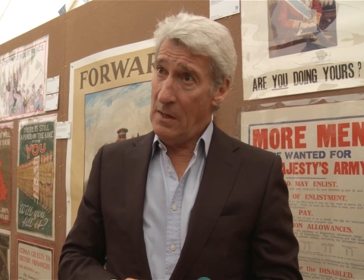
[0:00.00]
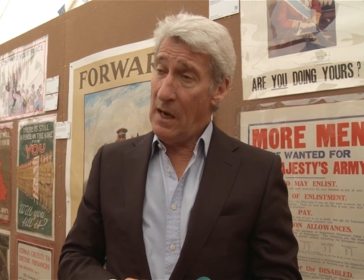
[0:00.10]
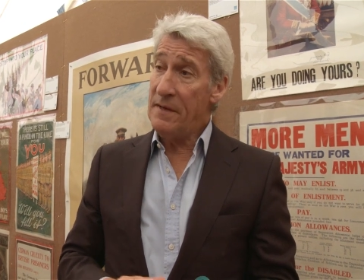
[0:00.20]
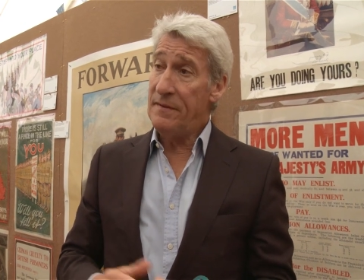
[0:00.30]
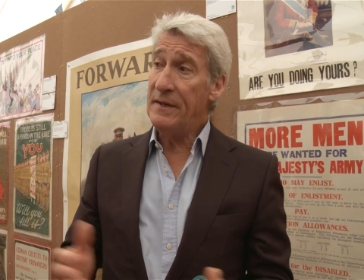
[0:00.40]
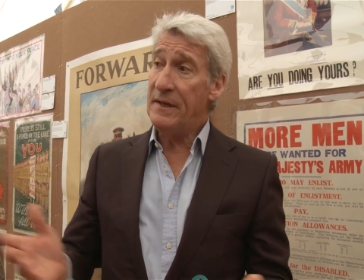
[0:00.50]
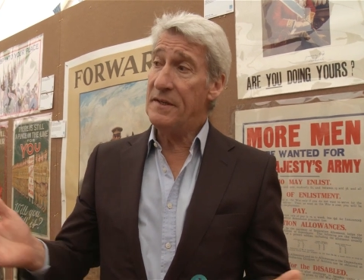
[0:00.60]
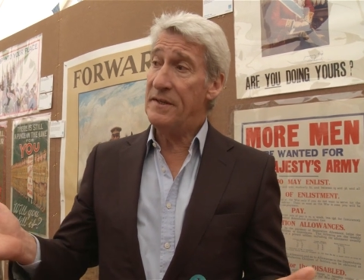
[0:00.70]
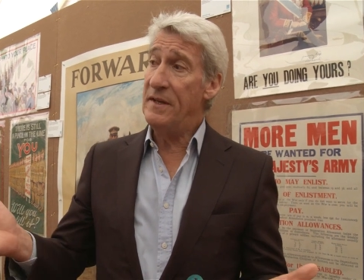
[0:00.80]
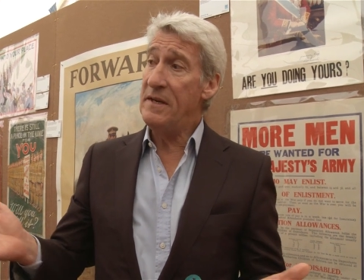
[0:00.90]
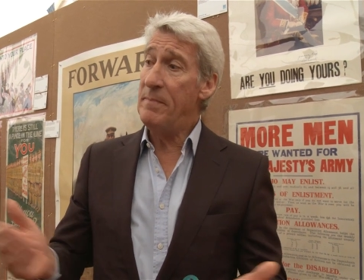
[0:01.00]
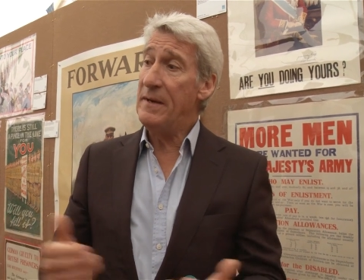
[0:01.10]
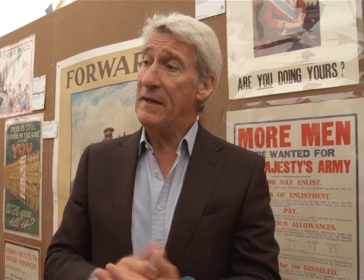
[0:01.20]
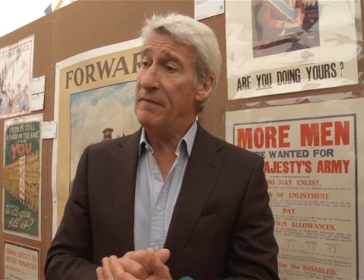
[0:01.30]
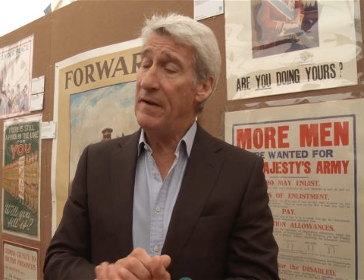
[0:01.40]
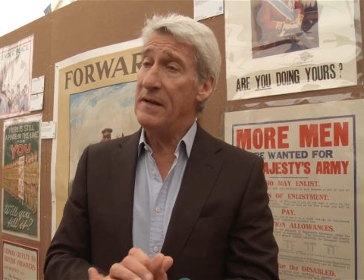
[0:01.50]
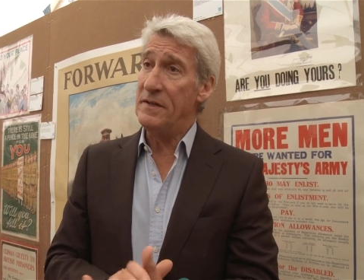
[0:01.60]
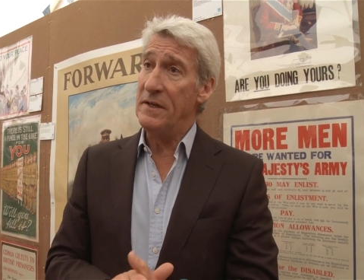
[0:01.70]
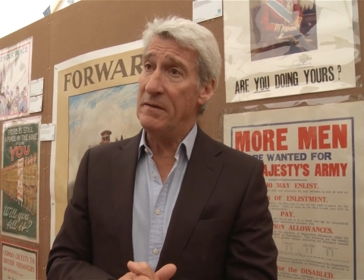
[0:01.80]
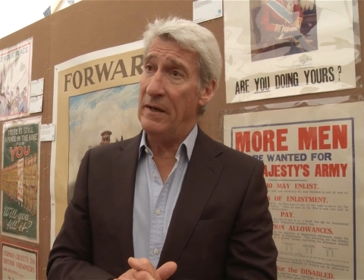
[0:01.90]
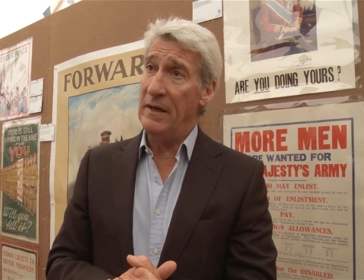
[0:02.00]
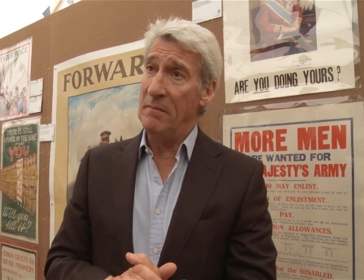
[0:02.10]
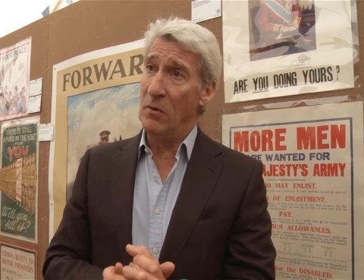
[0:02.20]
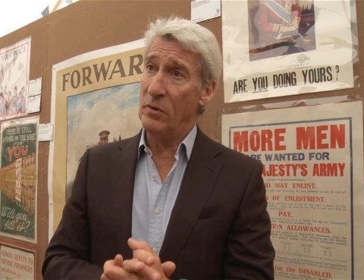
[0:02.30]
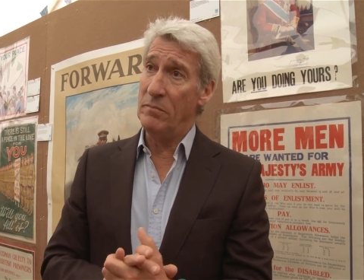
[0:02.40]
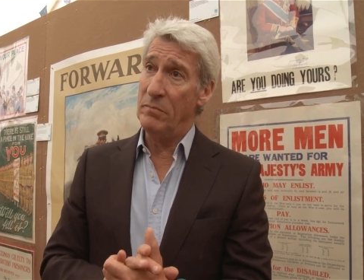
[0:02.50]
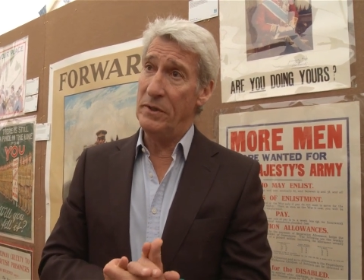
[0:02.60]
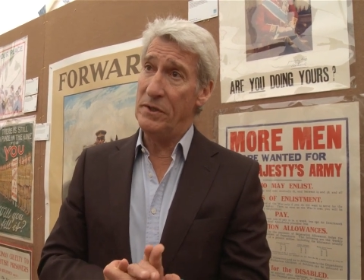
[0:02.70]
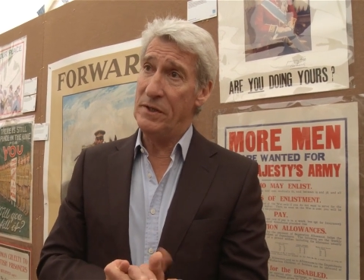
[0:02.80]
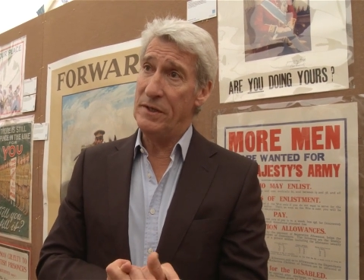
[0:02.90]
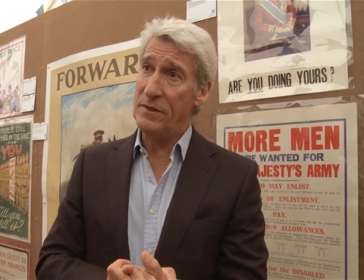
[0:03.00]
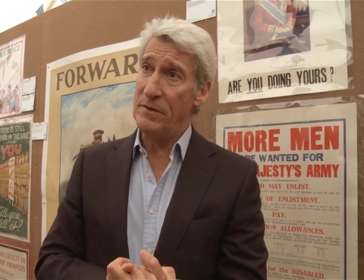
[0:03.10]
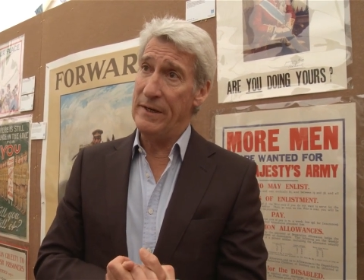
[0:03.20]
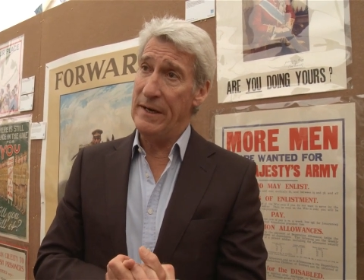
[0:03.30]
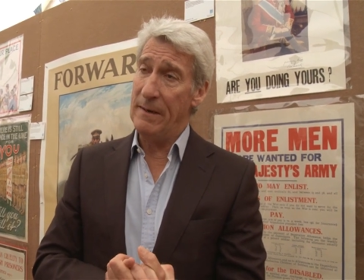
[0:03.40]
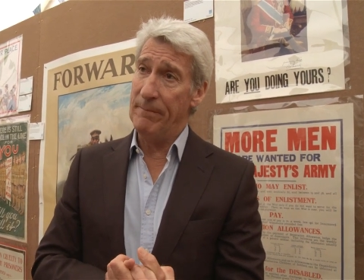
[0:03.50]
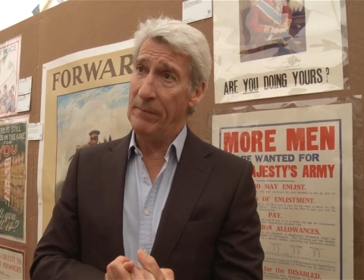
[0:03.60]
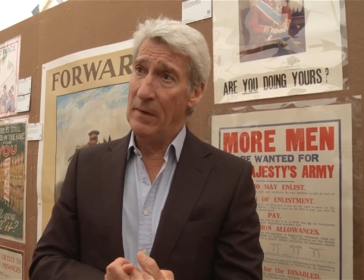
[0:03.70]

I think it's the big event in modern British history, yeah.